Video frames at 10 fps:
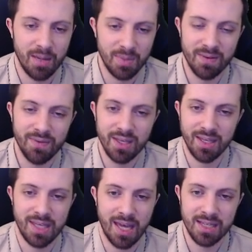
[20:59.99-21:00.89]
Even if you
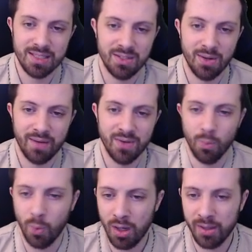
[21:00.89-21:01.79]
get ganked, you have your
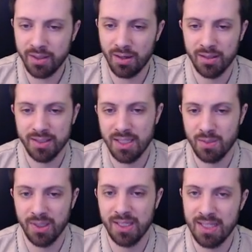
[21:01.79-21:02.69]
wall and your ulti, it's
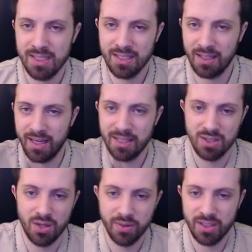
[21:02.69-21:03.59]
really easy to like
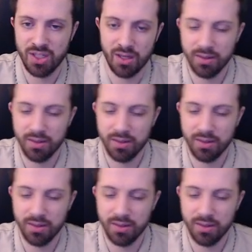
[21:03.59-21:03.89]
zone the jungler